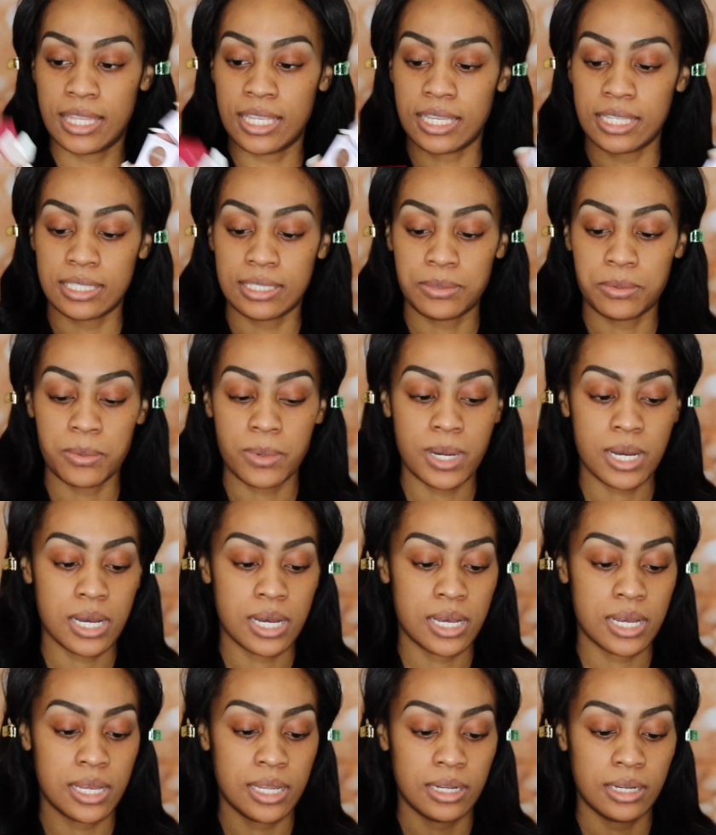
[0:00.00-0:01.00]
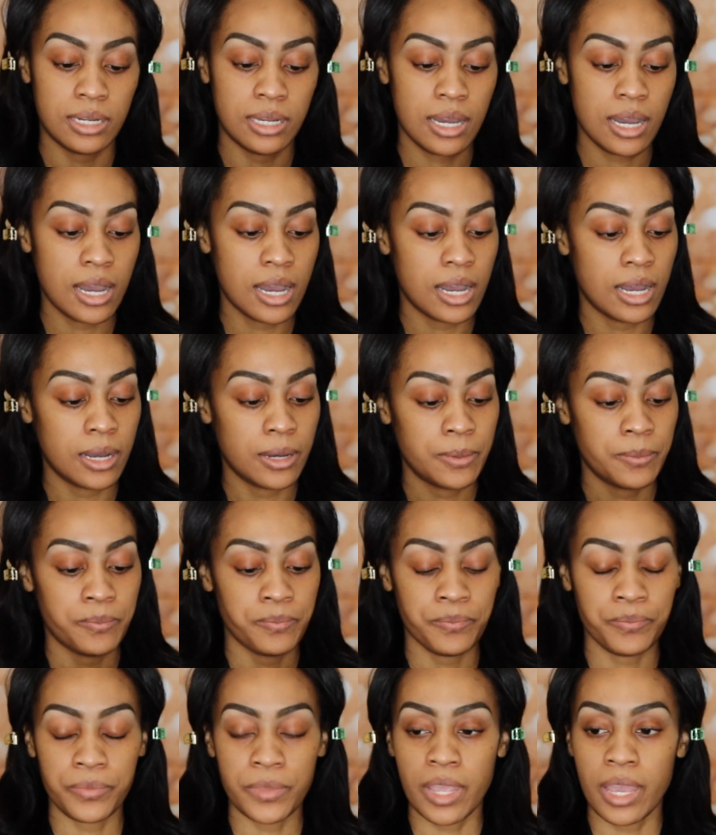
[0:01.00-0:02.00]
this one.
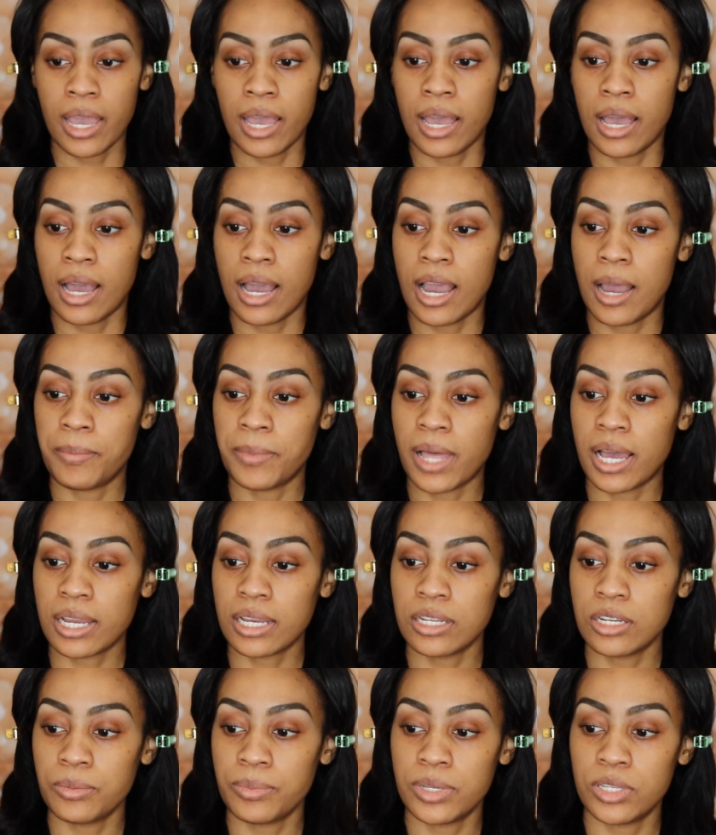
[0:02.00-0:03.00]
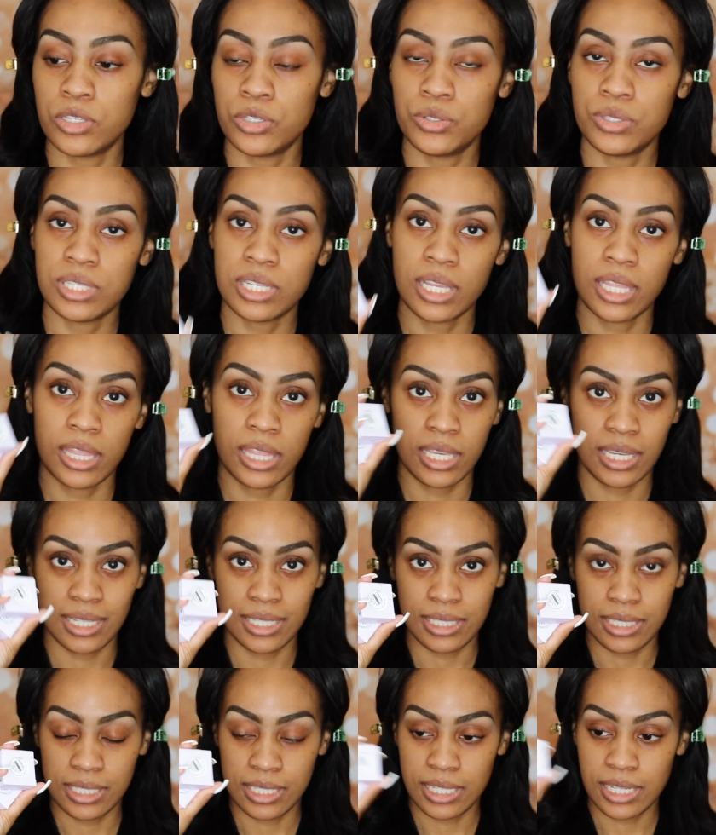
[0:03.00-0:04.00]
I'm not going to be using
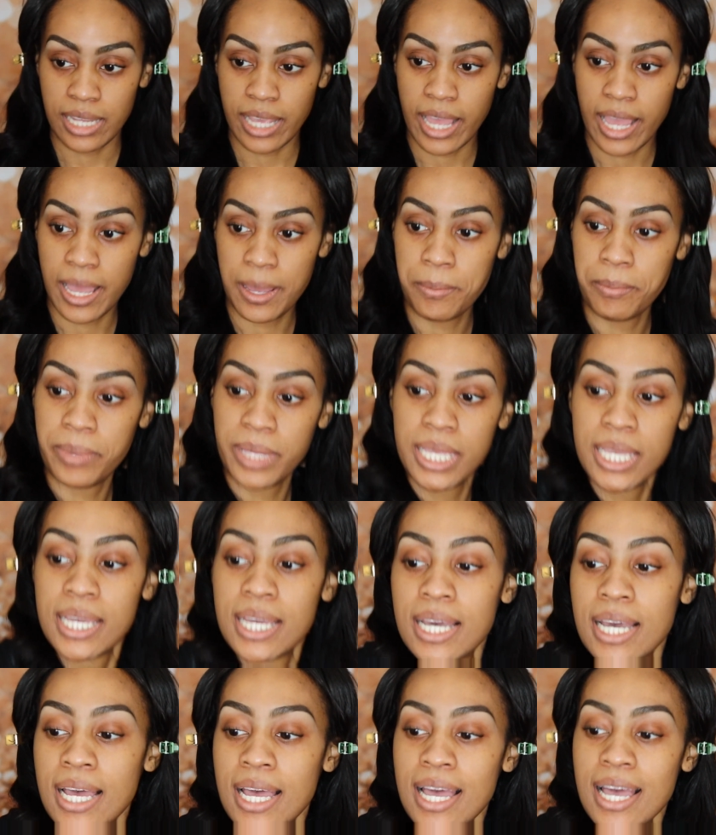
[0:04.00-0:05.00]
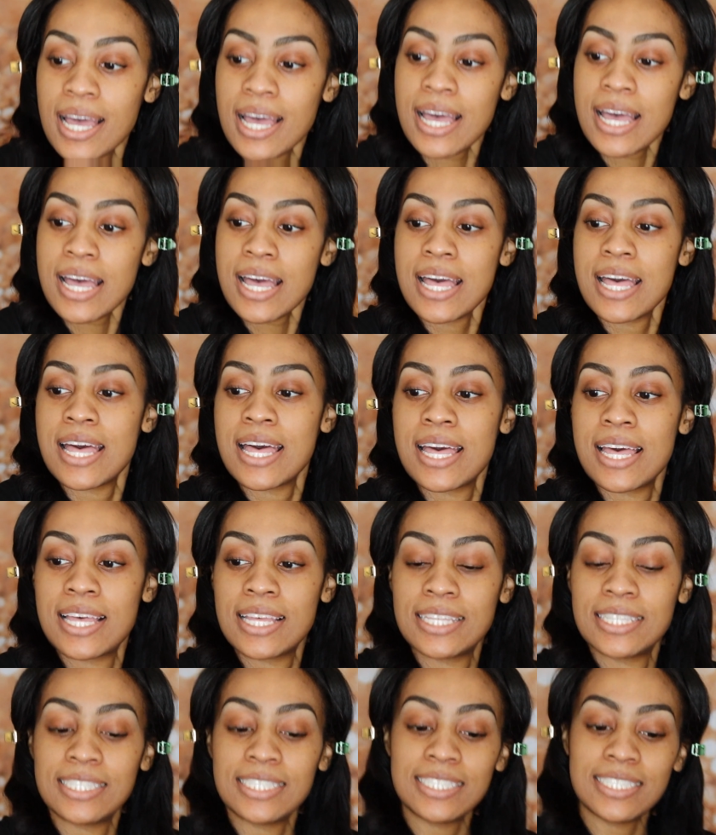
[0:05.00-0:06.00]
these today
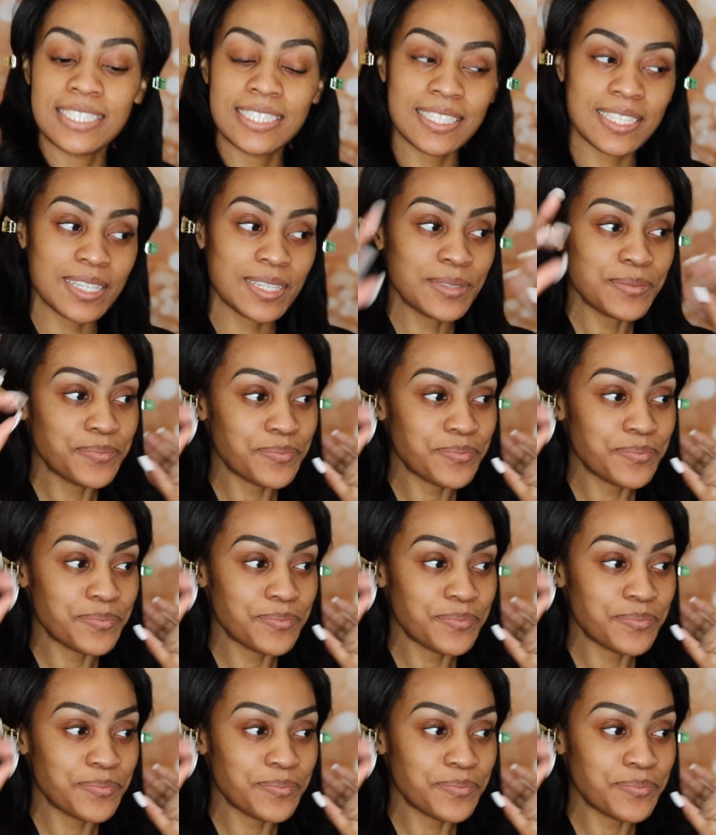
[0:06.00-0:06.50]
because